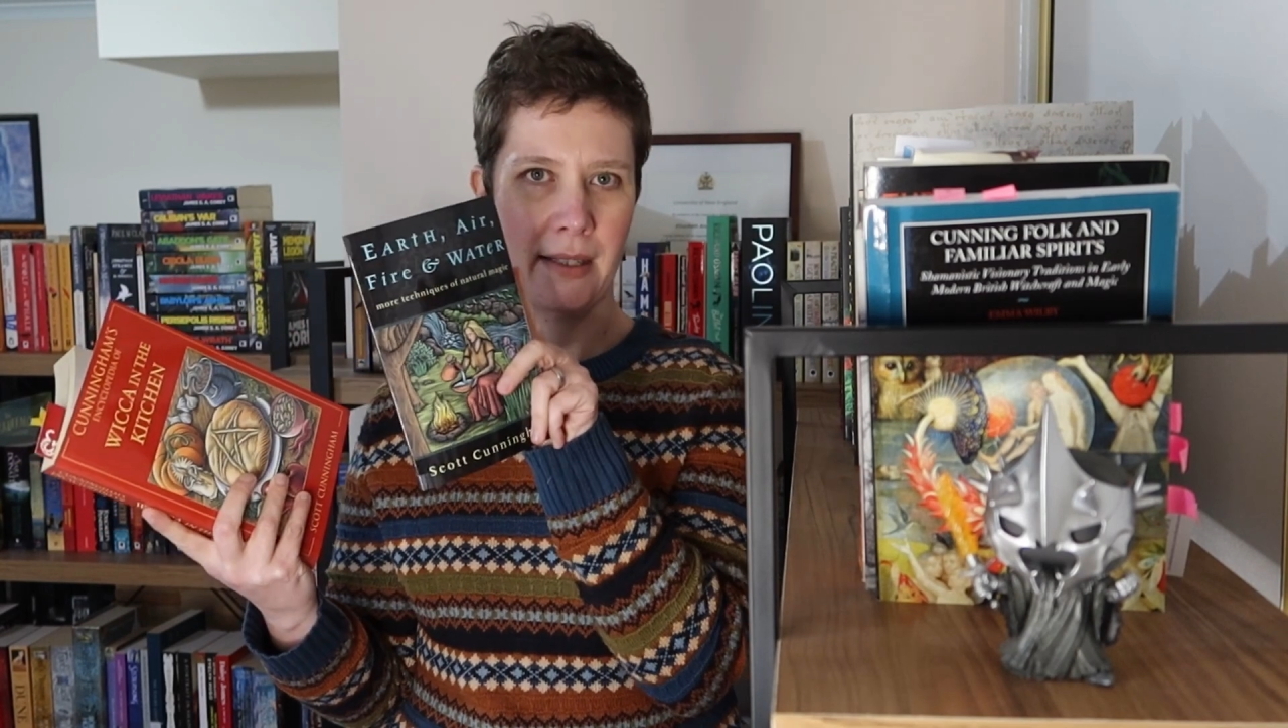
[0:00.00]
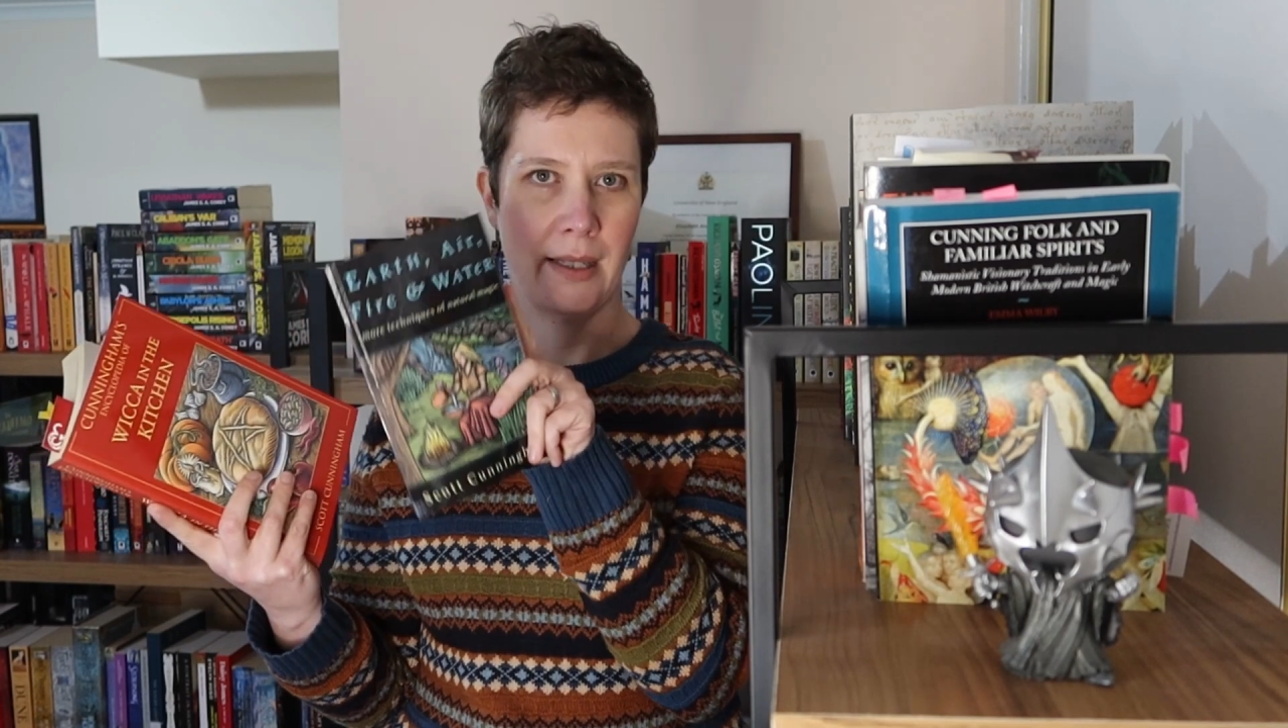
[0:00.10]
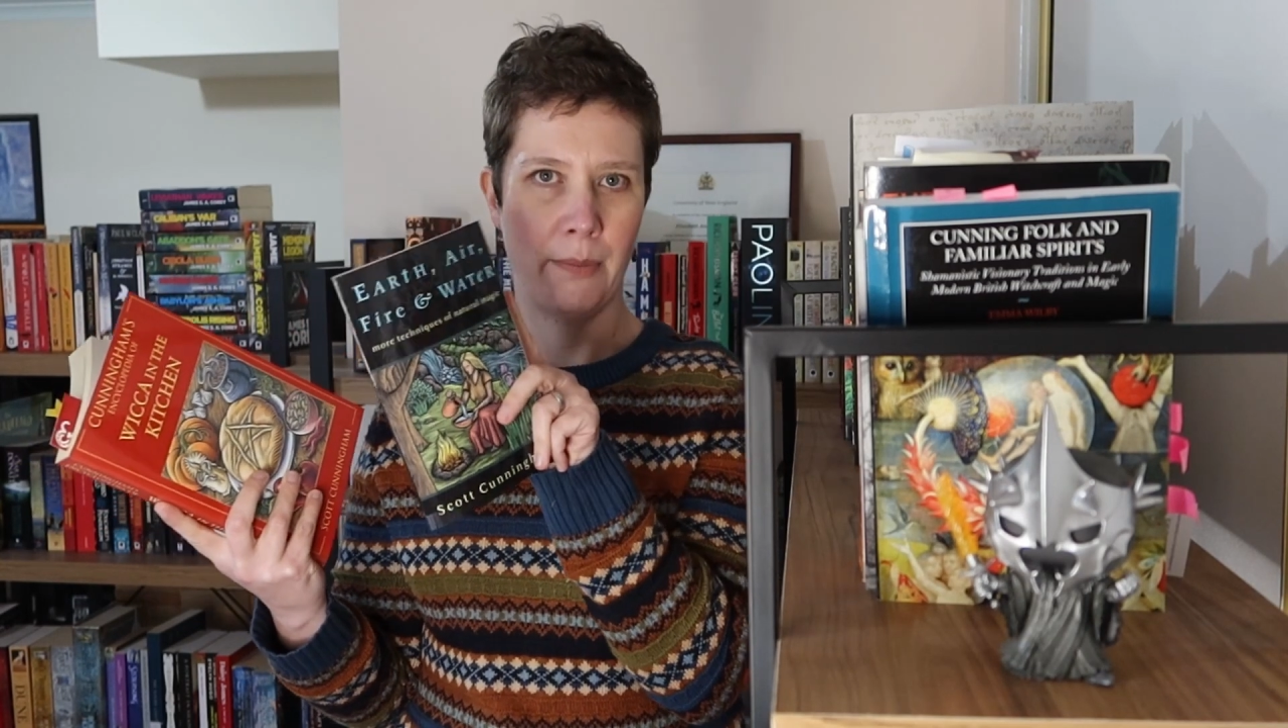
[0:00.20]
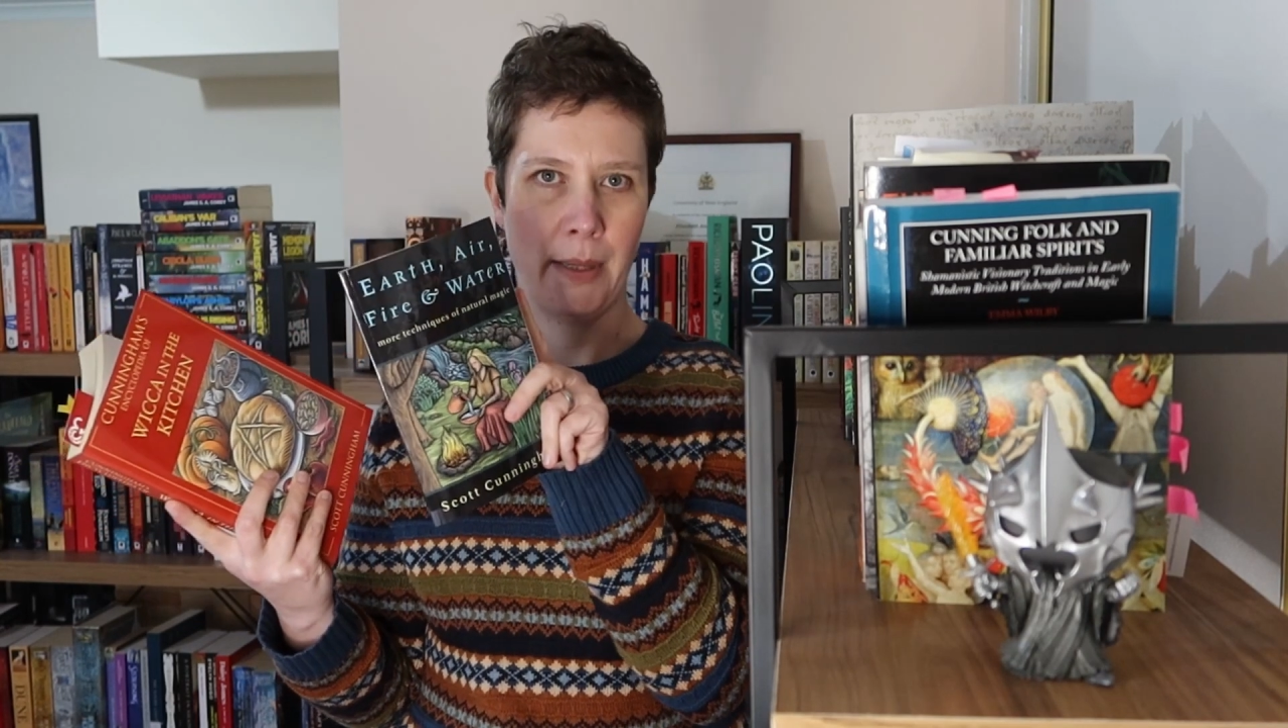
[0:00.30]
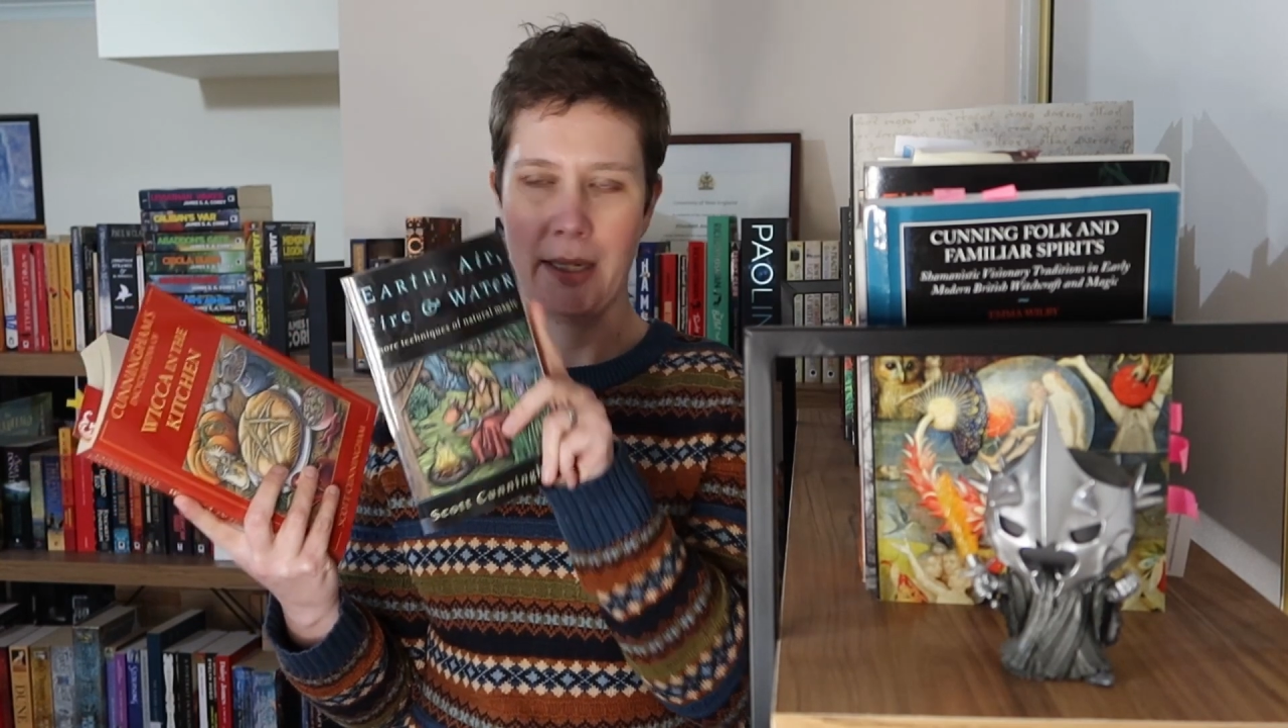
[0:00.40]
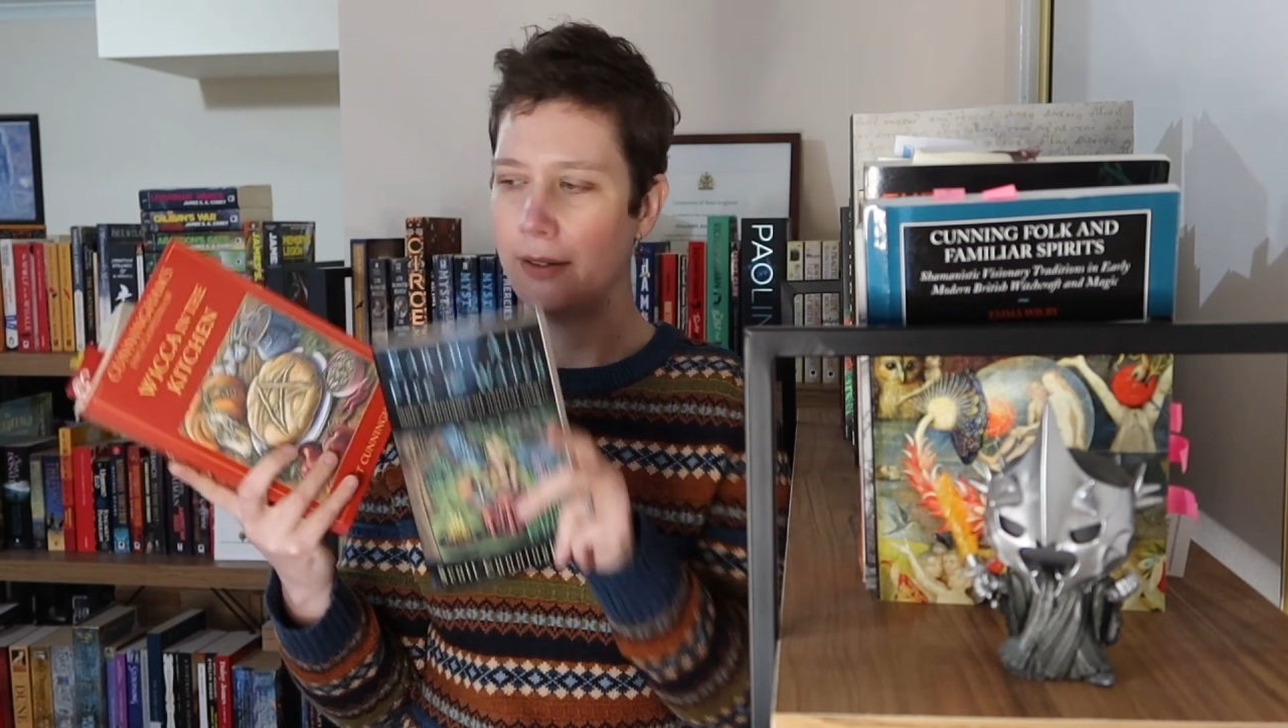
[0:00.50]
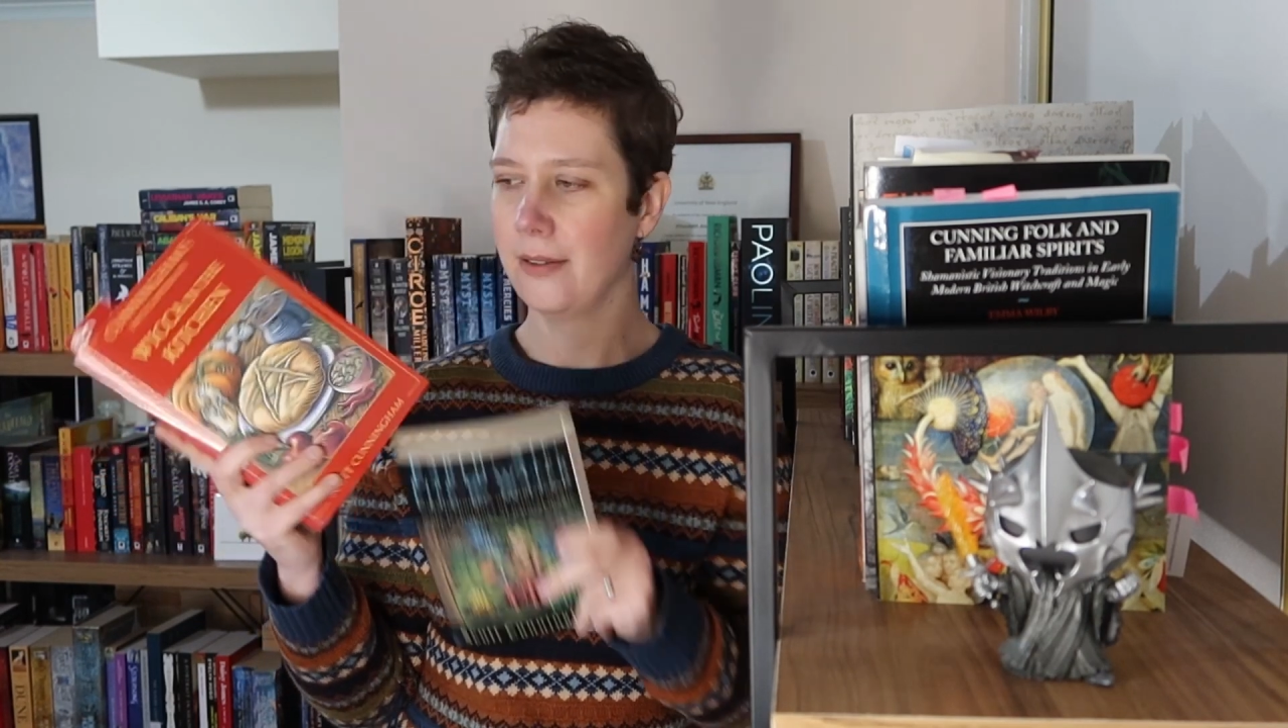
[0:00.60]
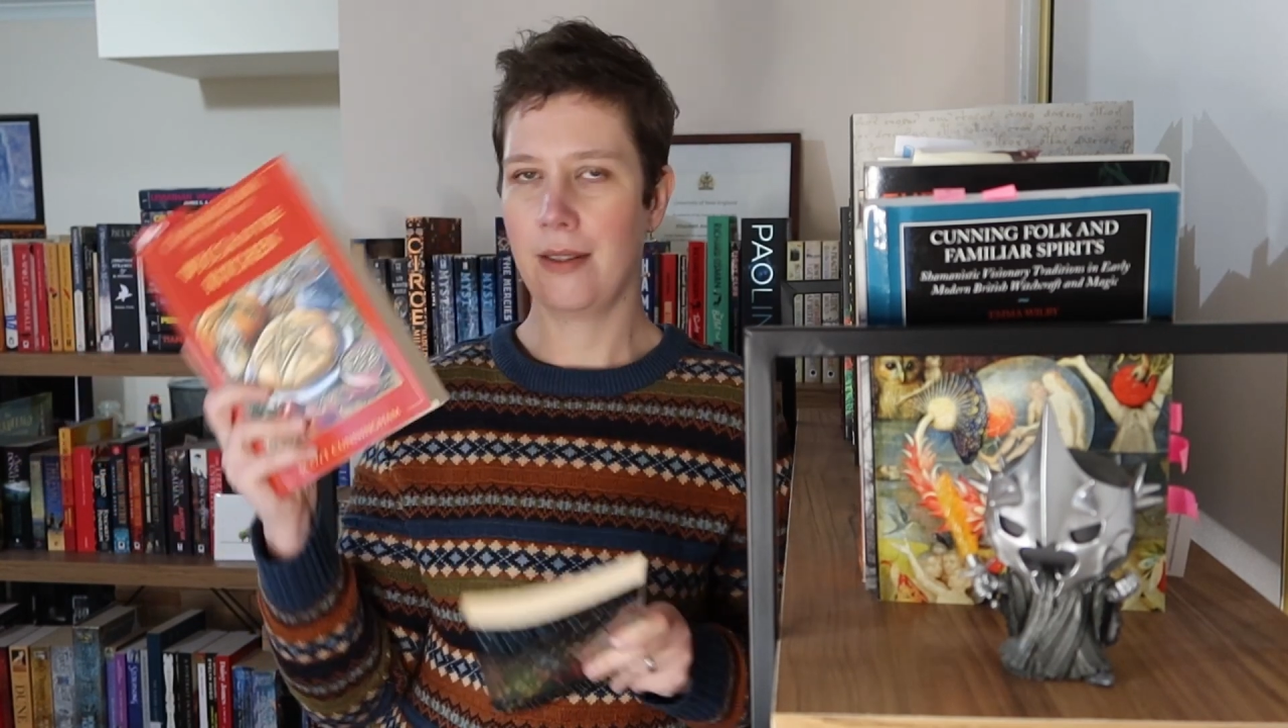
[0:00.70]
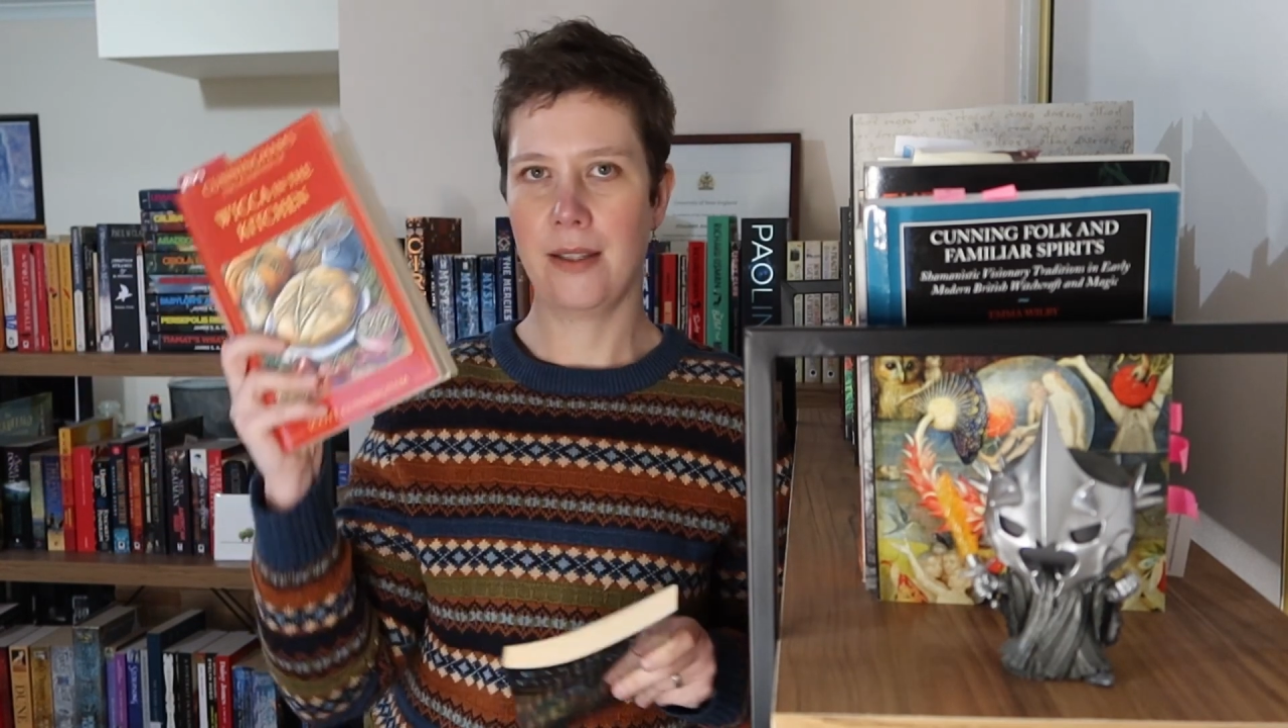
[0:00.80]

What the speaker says: spells,